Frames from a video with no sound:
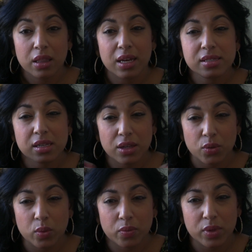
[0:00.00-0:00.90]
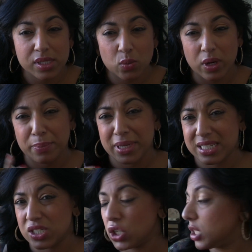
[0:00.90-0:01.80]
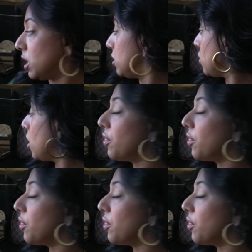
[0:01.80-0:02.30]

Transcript: That is another reason why I picked a dark color.